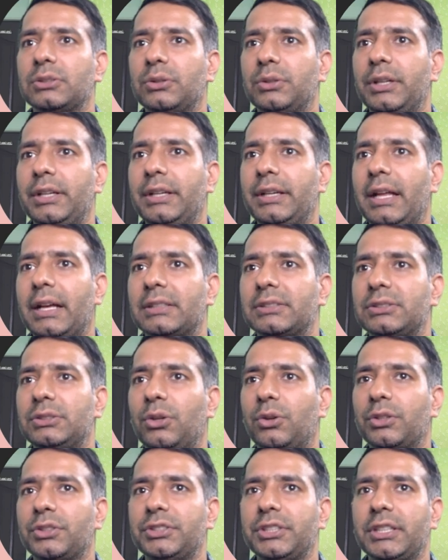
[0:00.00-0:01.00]
So
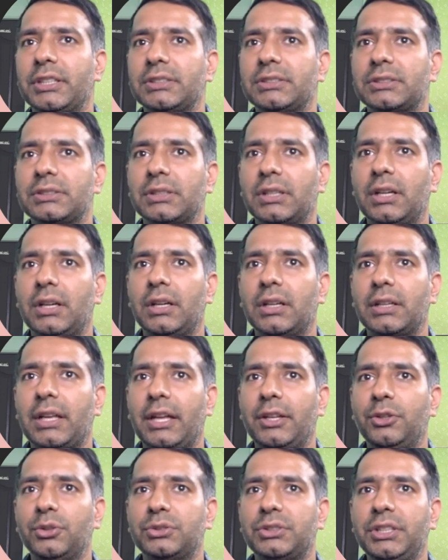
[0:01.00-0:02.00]

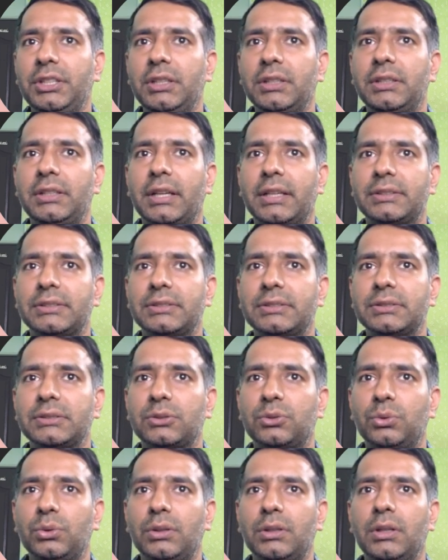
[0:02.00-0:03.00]
index.js, can you see?
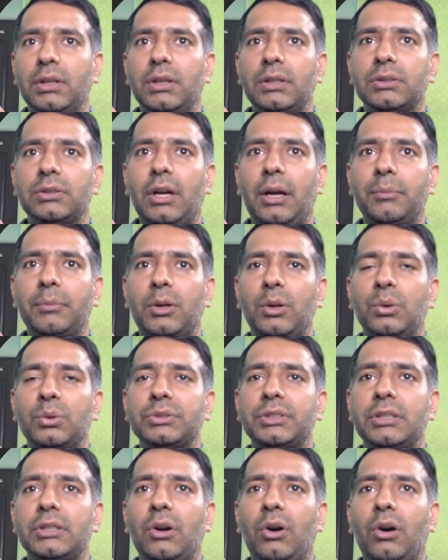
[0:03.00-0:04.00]
Yes, cool. I'm
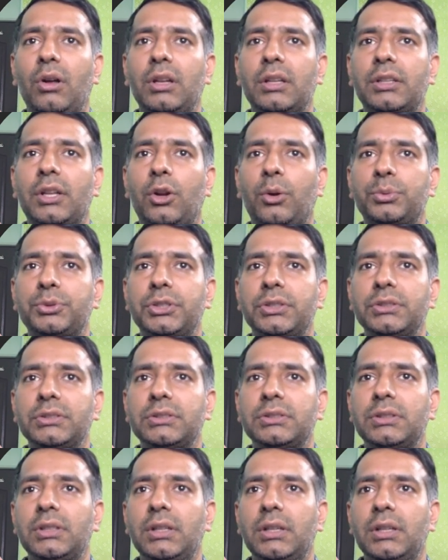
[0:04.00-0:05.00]
closing all other
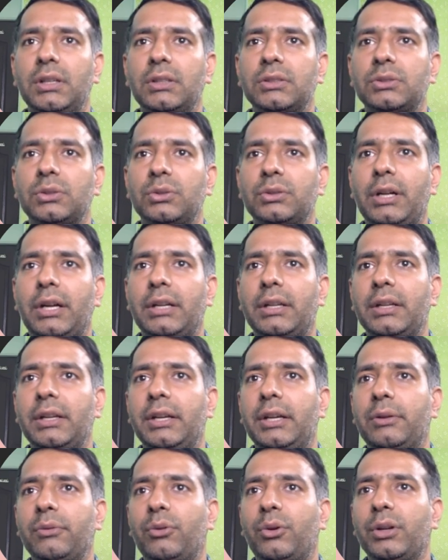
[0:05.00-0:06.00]
options so that
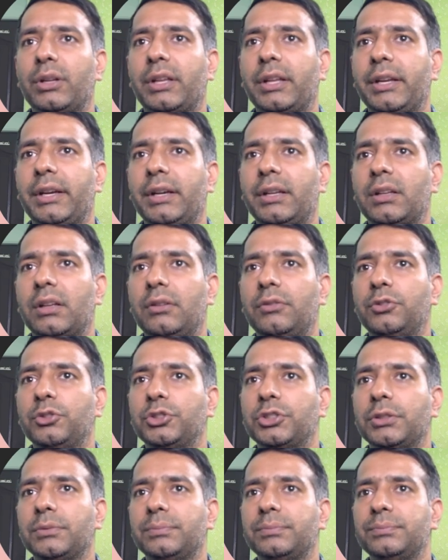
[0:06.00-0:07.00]
it won't create
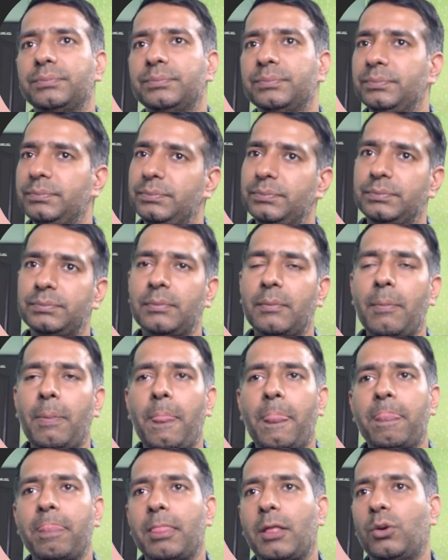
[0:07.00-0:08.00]
confusion.
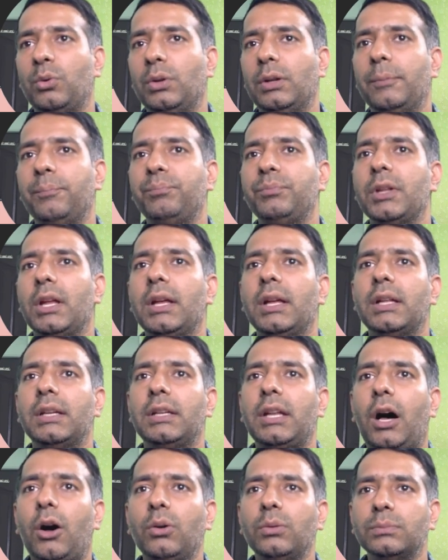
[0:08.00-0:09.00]
Cool.
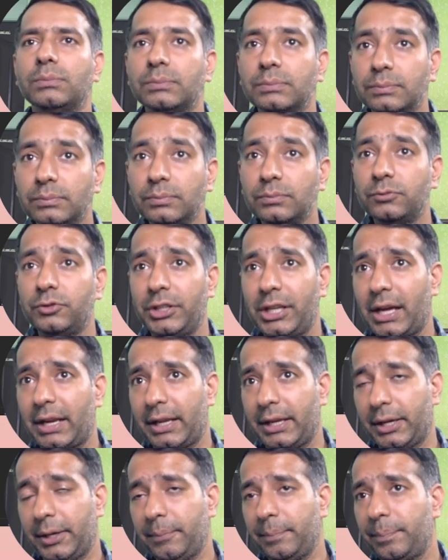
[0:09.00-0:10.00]
Now we
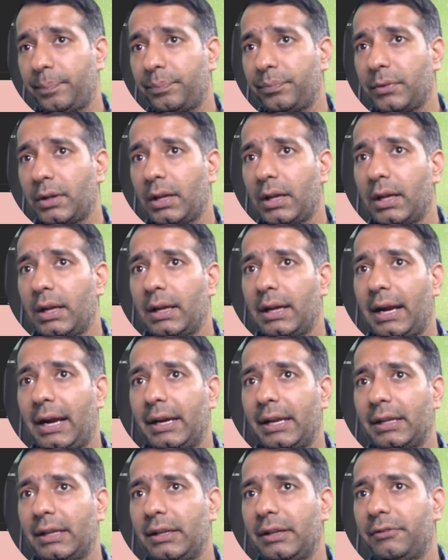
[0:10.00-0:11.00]
are here,
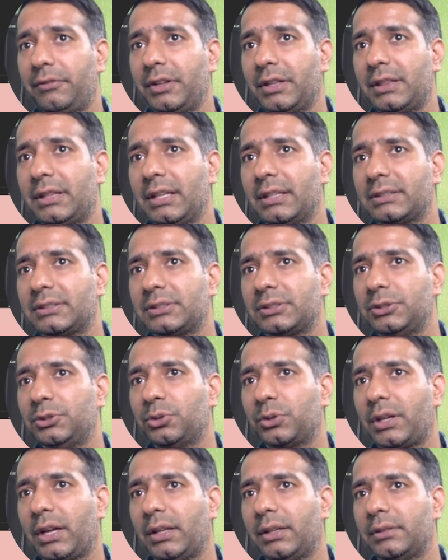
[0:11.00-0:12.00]
and with
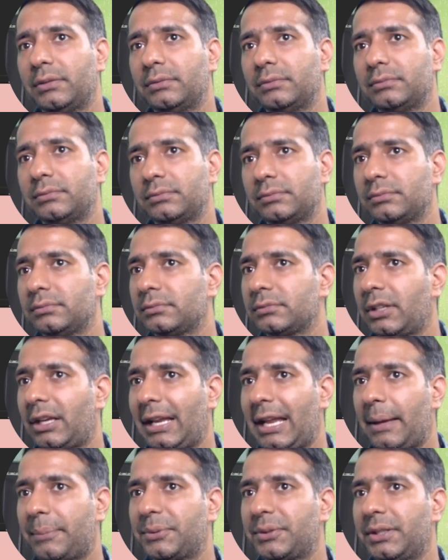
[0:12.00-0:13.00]
this you can
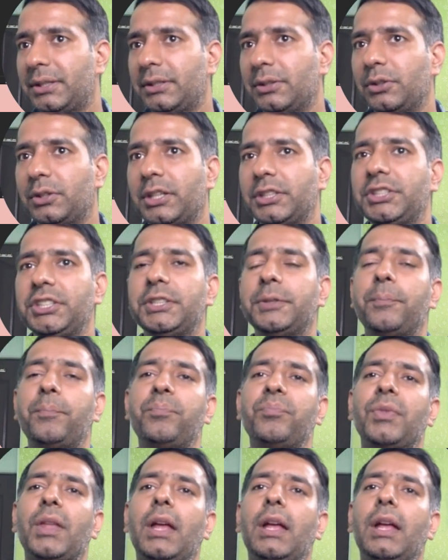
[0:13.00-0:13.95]
collapse it. Okay, ji.